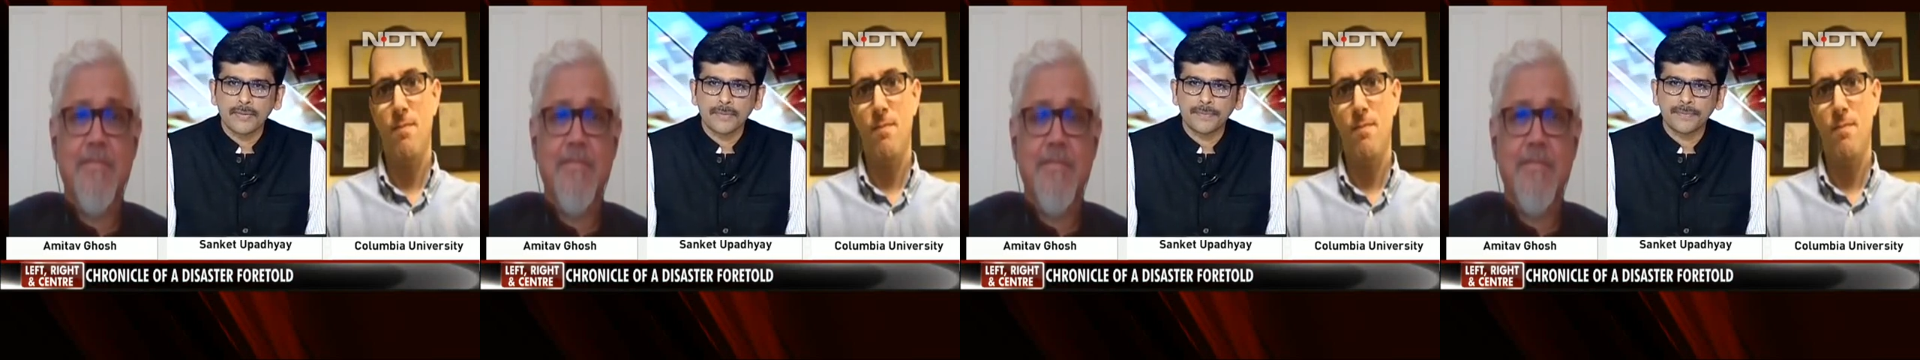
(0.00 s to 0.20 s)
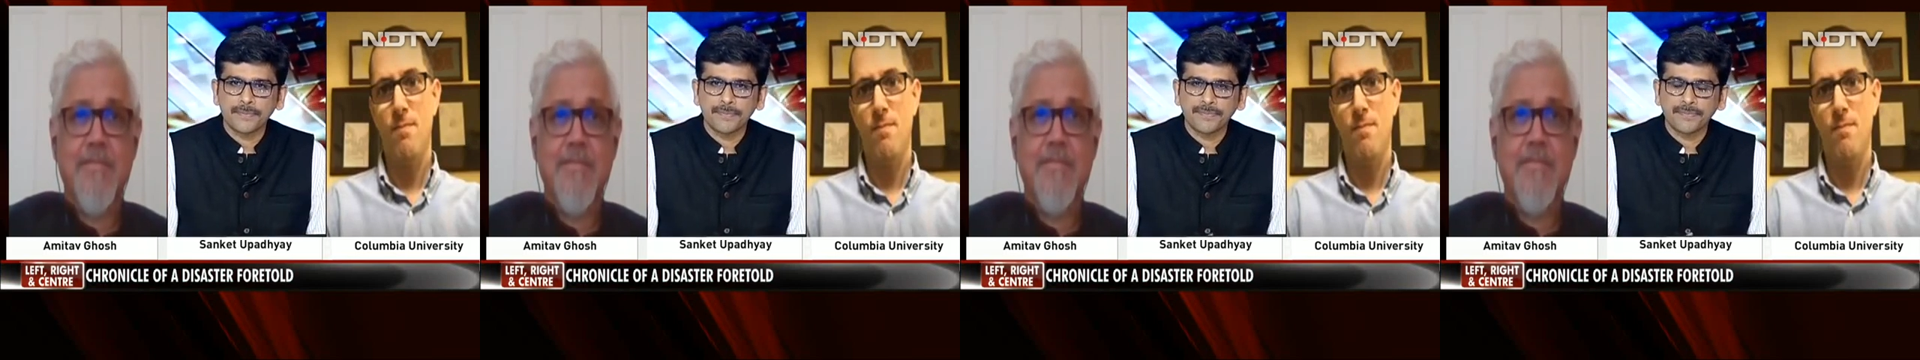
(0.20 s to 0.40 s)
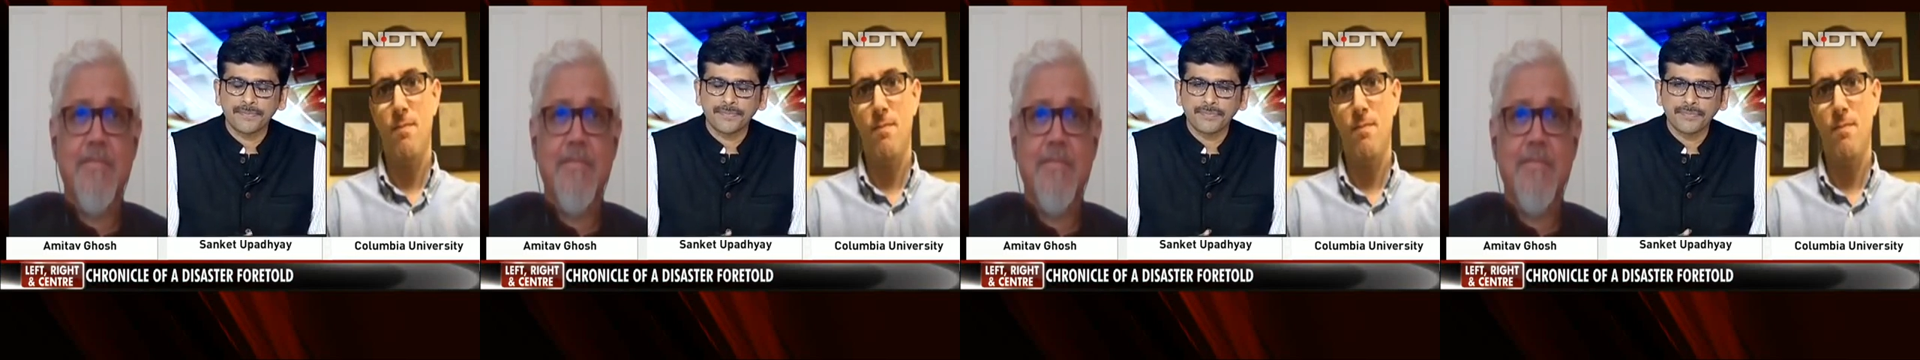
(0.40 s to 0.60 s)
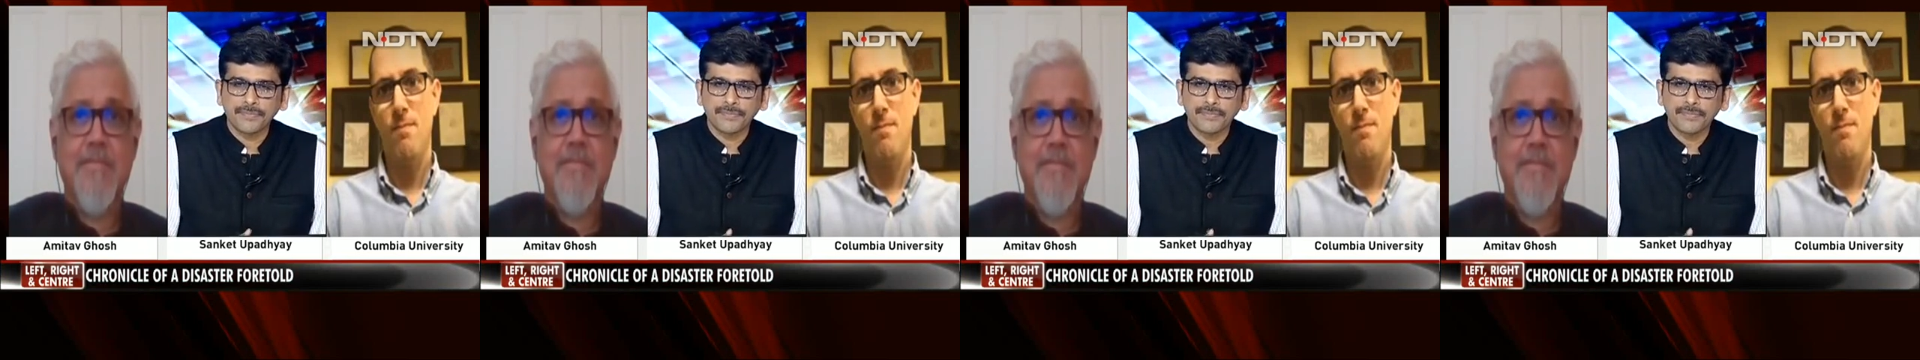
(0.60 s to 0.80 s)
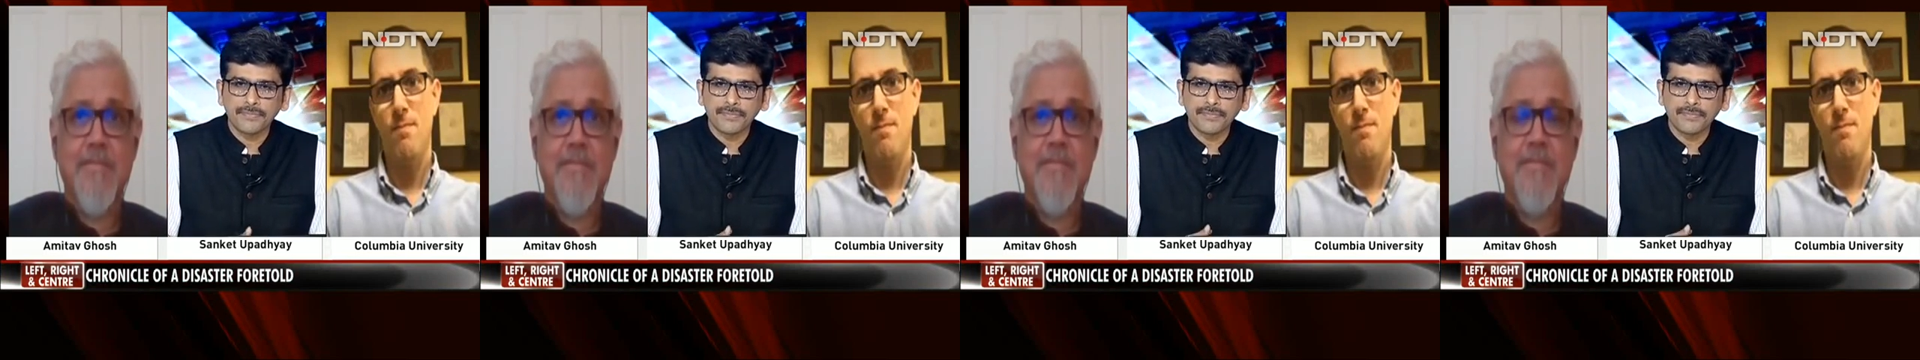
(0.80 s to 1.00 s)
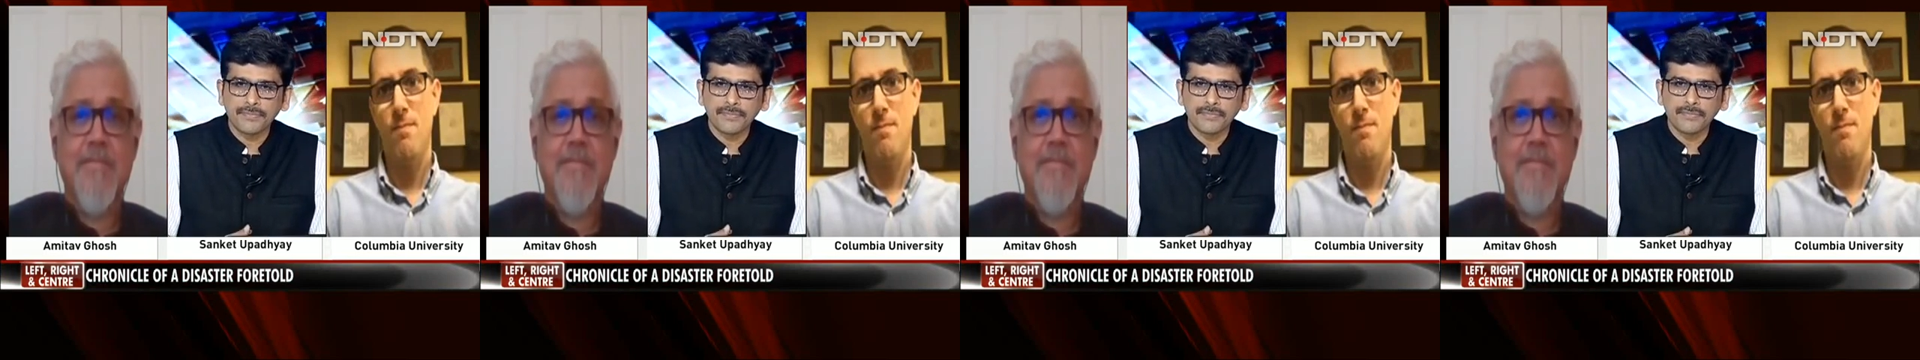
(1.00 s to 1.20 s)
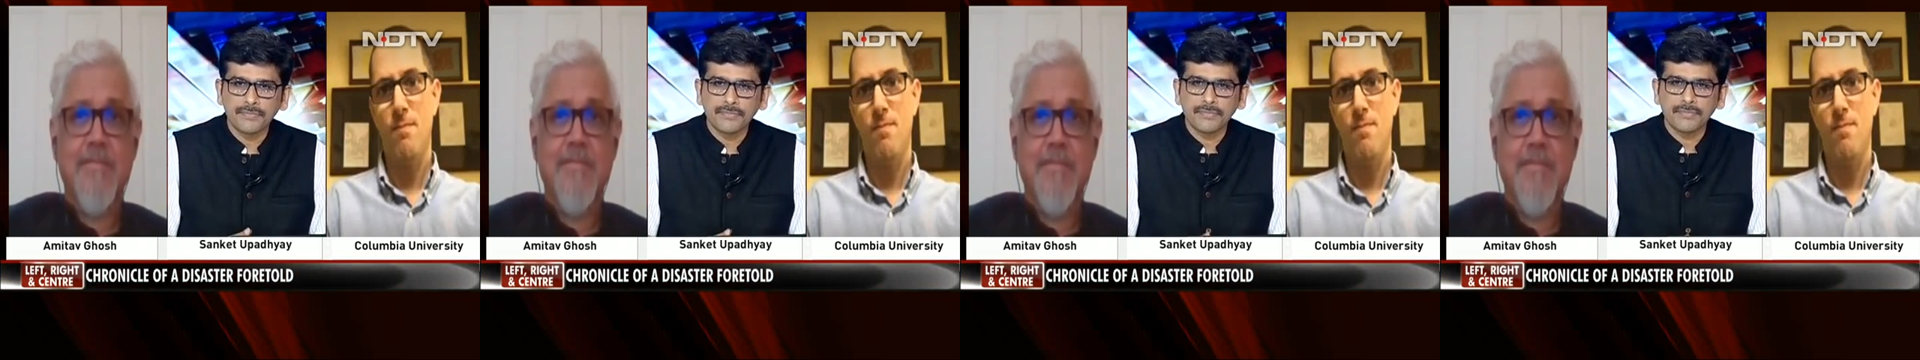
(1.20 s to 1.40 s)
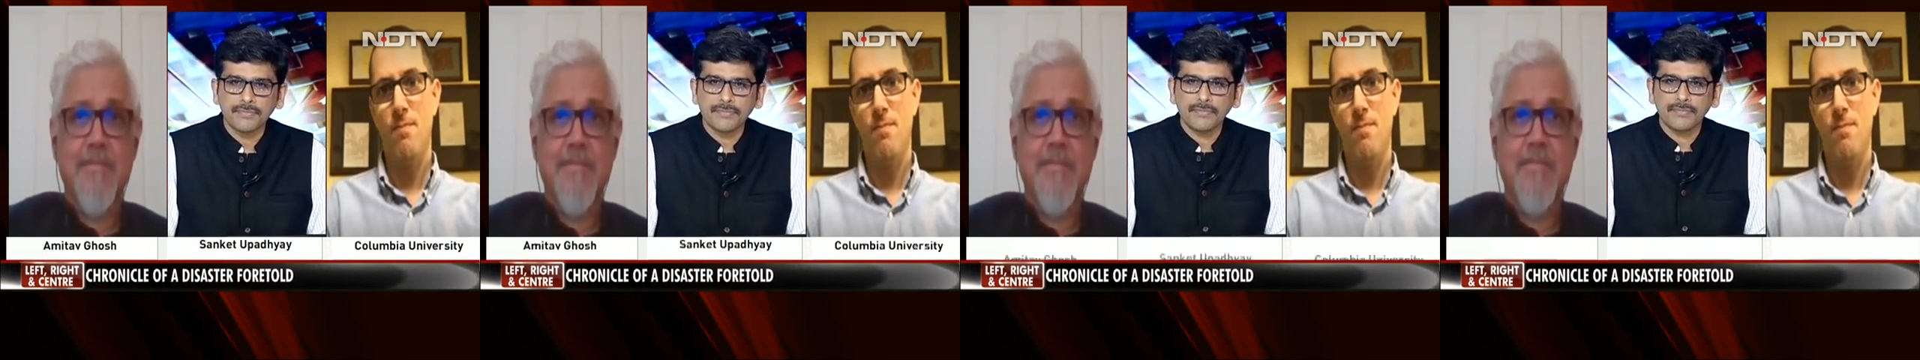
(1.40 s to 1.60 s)

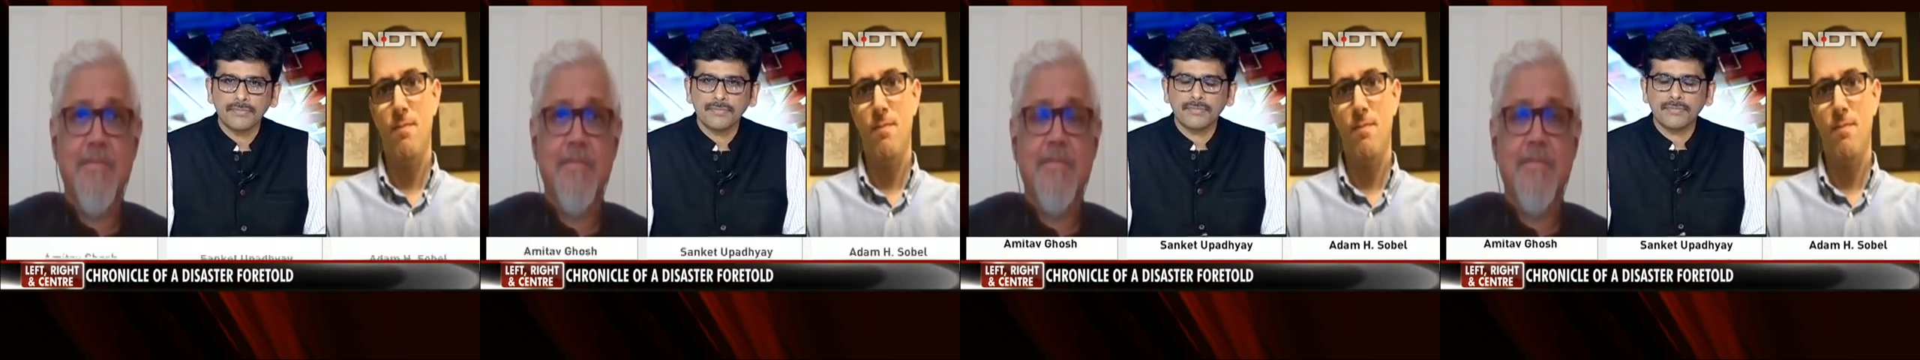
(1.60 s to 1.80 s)
Nothing is said.